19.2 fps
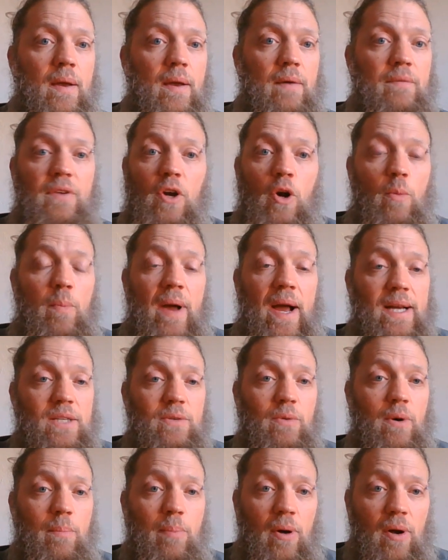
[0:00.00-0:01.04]
If you go back to
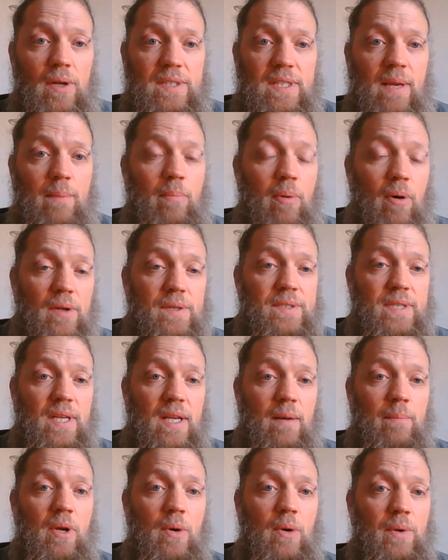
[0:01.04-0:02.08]
what Paul said,
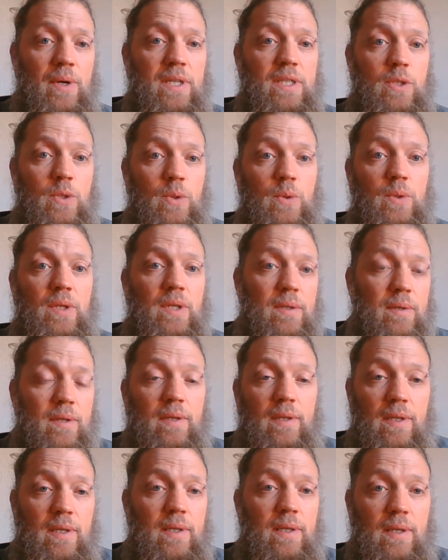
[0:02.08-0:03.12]
I'm going to
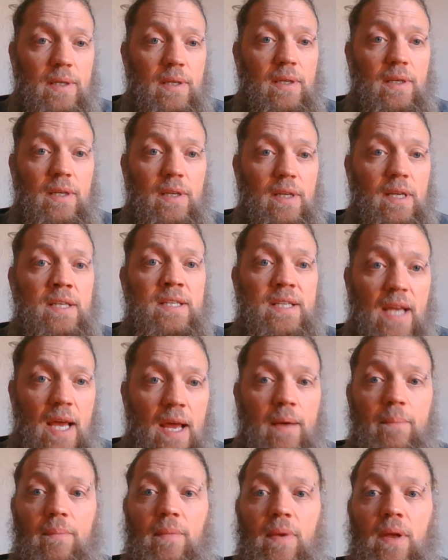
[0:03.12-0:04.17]

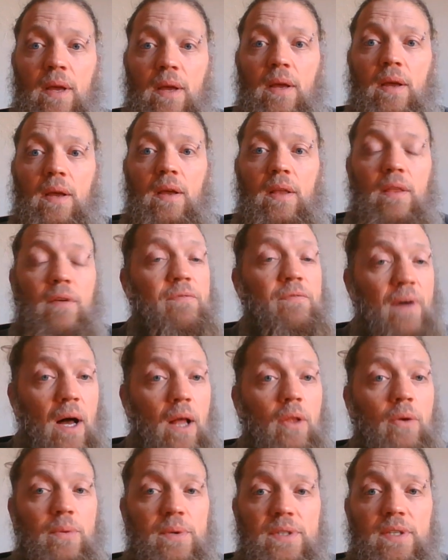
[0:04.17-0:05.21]
condemn the
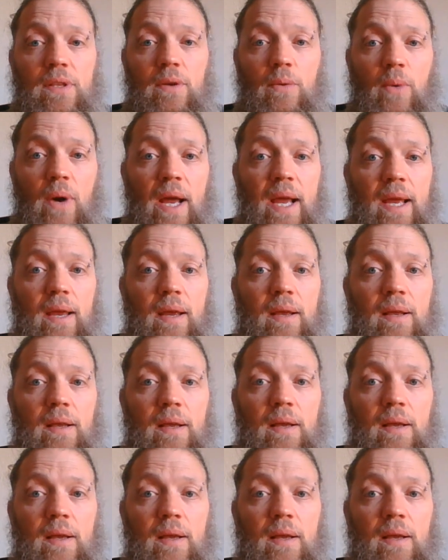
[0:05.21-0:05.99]
followers of the way.